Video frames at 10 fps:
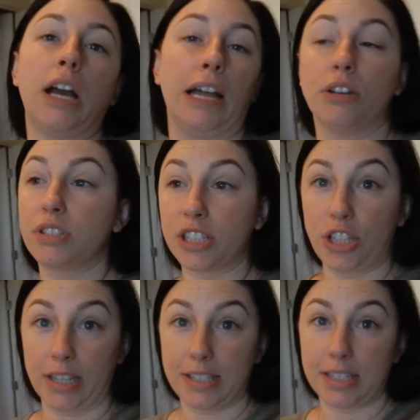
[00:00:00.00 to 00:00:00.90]
I don't
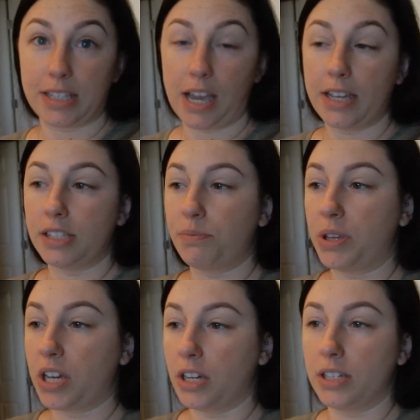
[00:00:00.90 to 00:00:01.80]
suggest this guys
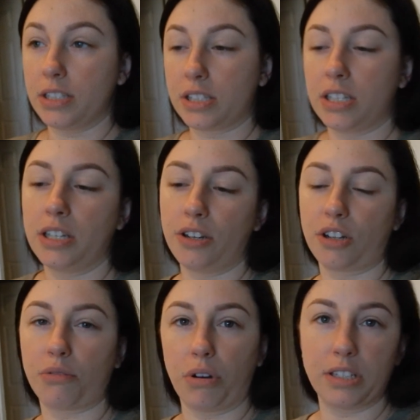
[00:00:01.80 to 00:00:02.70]
because you're
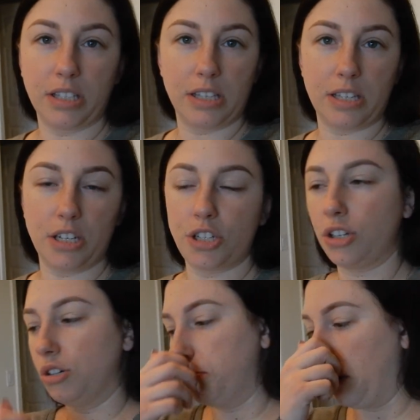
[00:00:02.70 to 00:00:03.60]
going to run into this
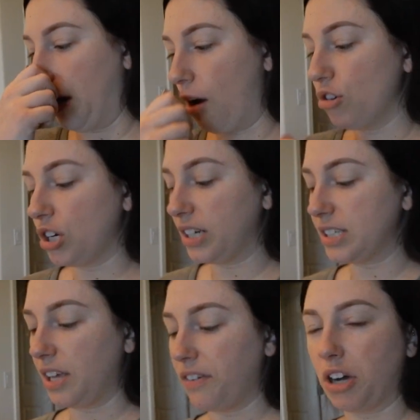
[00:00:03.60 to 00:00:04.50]
issue, but I was trying
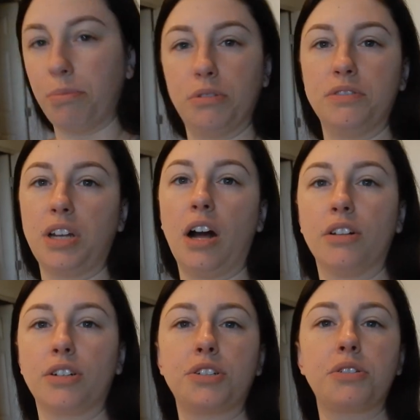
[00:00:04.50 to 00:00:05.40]
to save a couple of
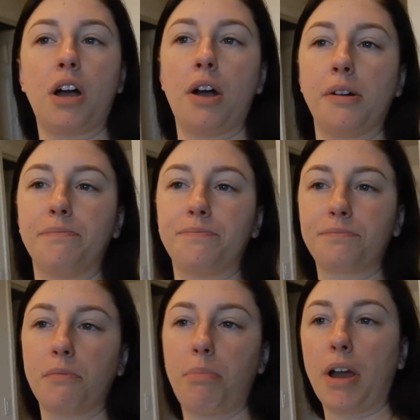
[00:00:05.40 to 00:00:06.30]
dollars um,
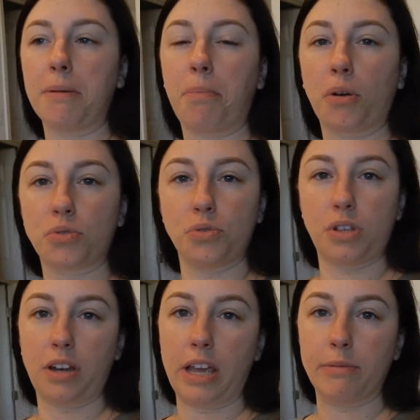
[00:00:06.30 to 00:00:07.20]
buying bar
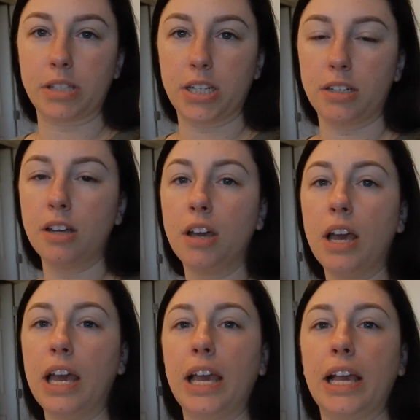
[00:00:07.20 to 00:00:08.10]
stools on Amazon.
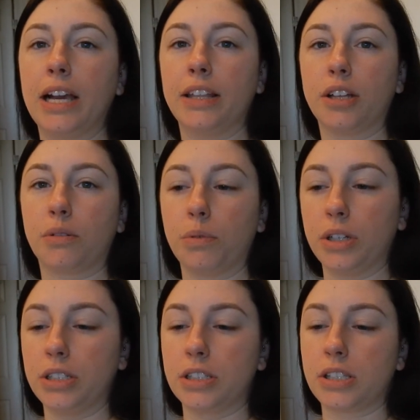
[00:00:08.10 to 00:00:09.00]
And there
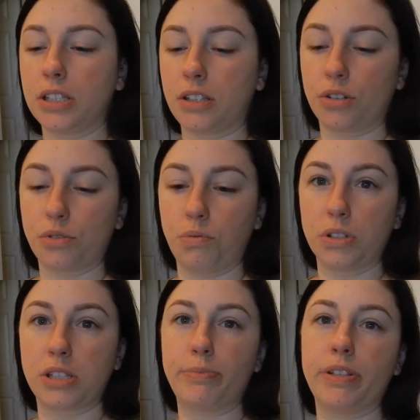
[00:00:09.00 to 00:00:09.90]
was, there's
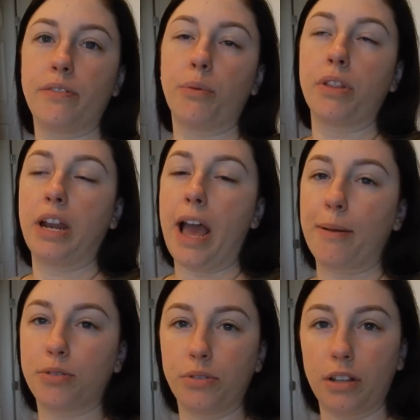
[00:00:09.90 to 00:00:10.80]
one specific one that I
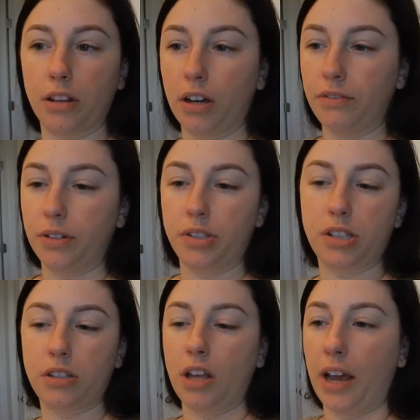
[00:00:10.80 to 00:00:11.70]
absolutely loved.
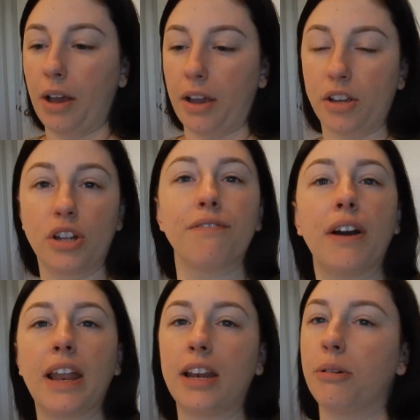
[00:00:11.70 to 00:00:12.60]
It's, I, I couldn't
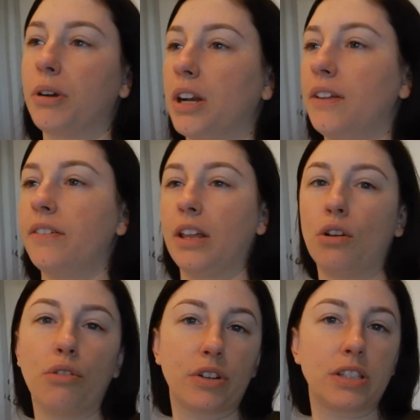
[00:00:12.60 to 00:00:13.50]
find it anywhere, not even
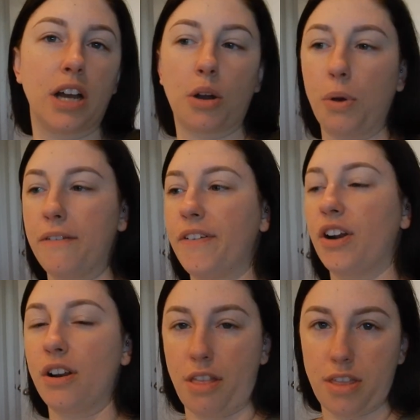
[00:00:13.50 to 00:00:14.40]
like Overstock,
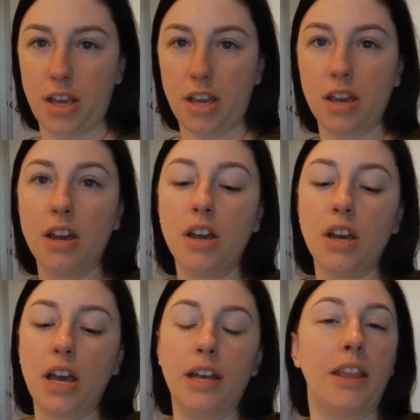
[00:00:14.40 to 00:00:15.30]
Wayfair, nothing.
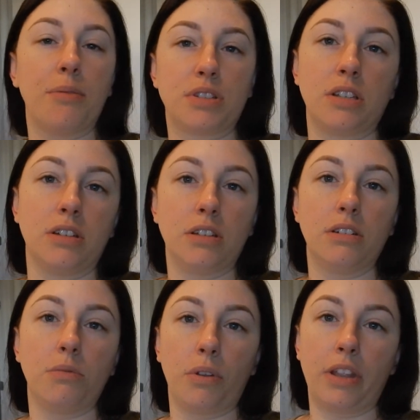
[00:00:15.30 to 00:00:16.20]
And that was
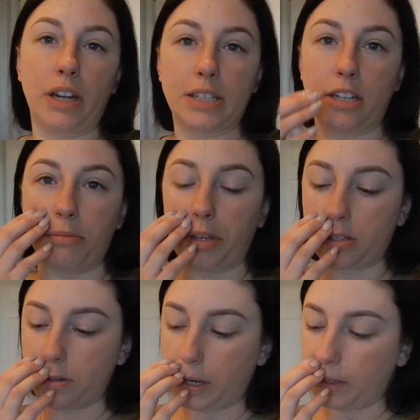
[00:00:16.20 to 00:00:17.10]
the one that I set up
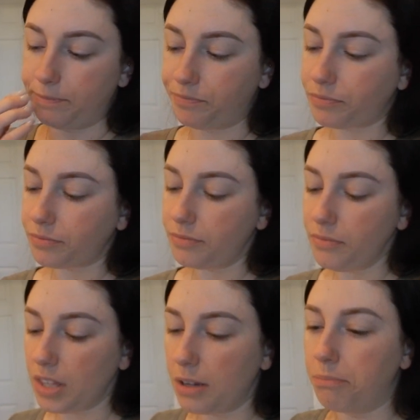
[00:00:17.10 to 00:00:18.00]
yesterday
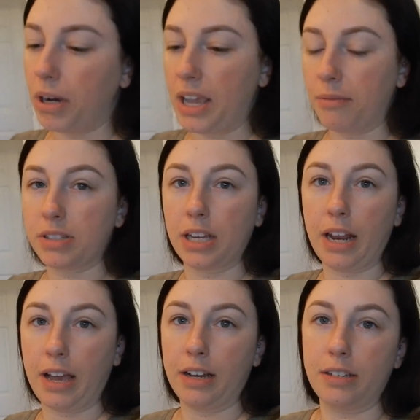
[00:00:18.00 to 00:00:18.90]
but Amazon
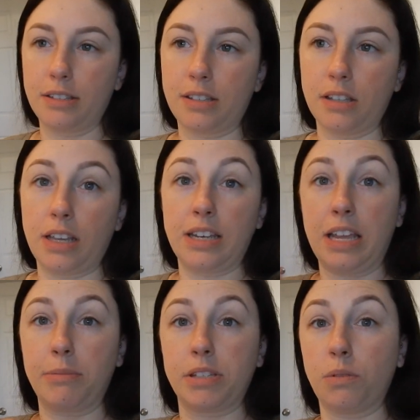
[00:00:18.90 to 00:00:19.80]
has like an
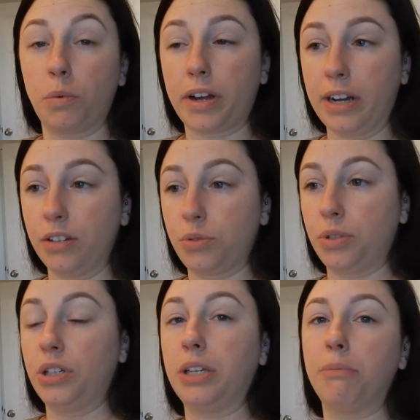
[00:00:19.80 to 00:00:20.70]
Amazon warehouse
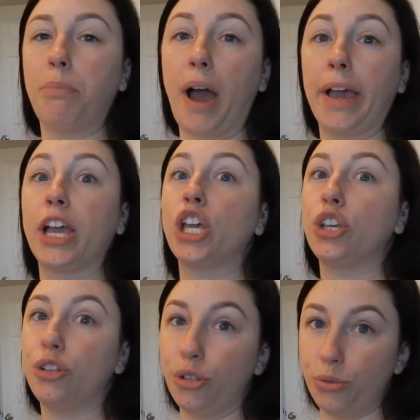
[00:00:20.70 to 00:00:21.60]
where you can buy
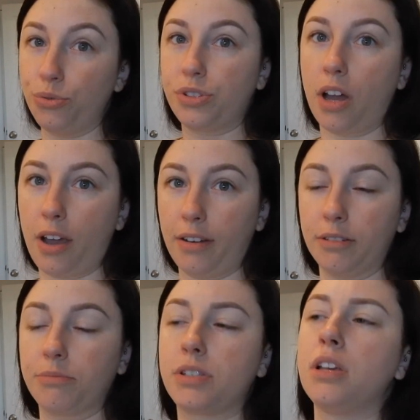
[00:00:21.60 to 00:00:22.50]
used
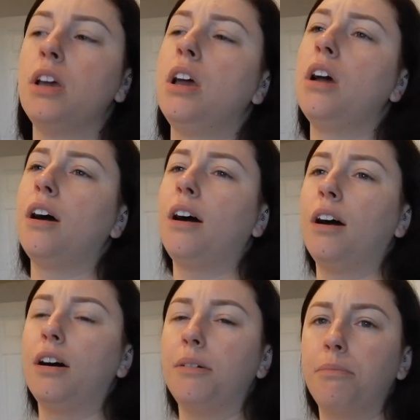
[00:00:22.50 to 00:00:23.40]
items.
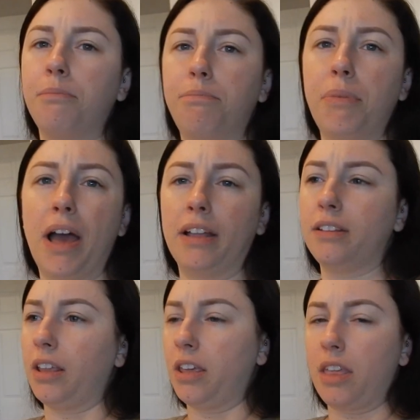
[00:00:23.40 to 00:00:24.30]
Um,
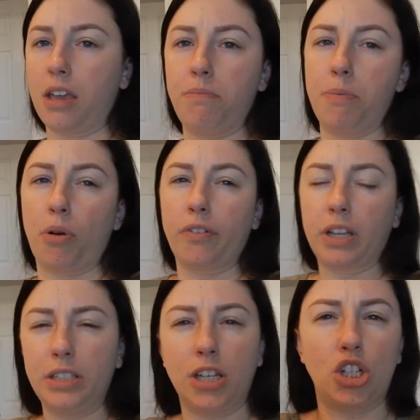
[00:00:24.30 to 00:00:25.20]
at, like they could be
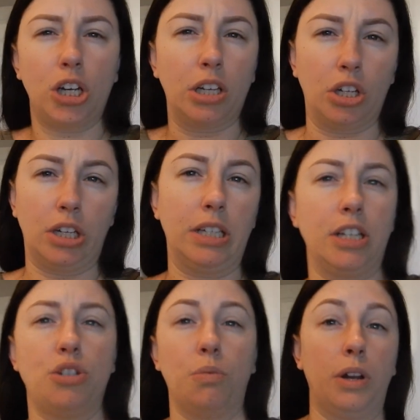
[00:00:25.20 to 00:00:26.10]
perfect condition, good
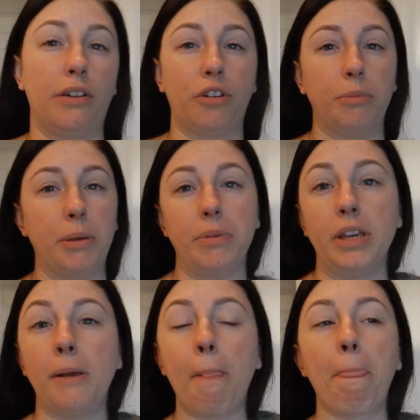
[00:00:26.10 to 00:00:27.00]
condition, whatever it may
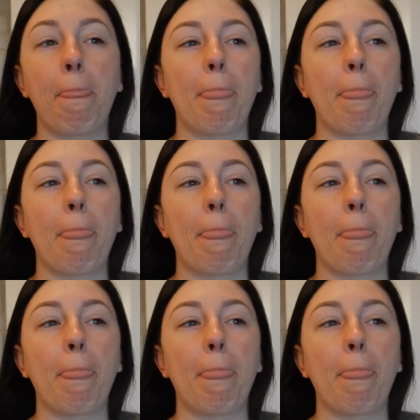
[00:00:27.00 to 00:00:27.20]
be.